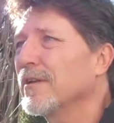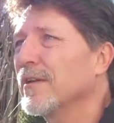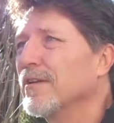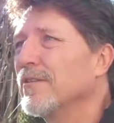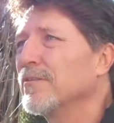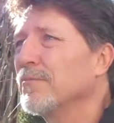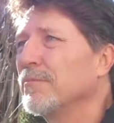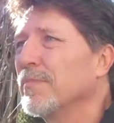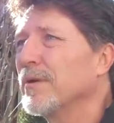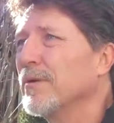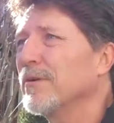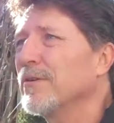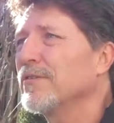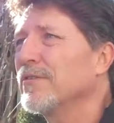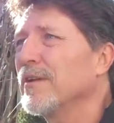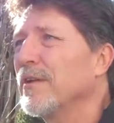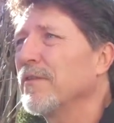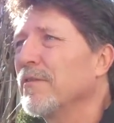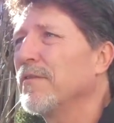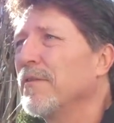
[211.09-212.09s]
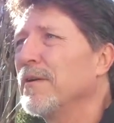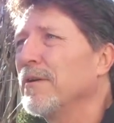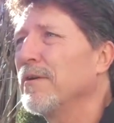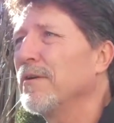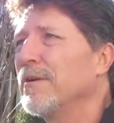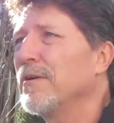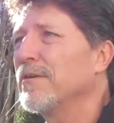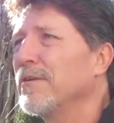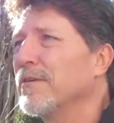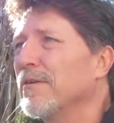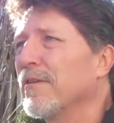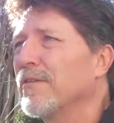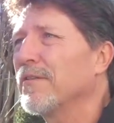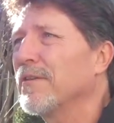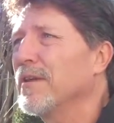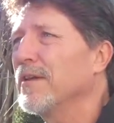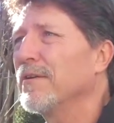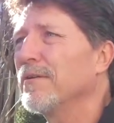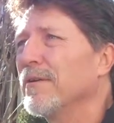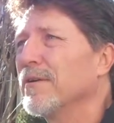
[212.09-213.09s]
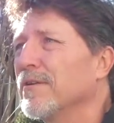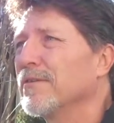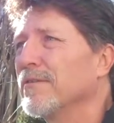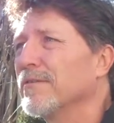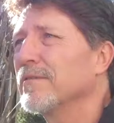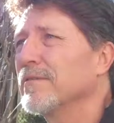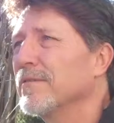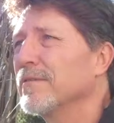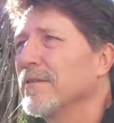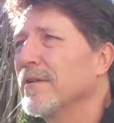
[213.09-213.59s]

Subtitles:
conspiracy theorist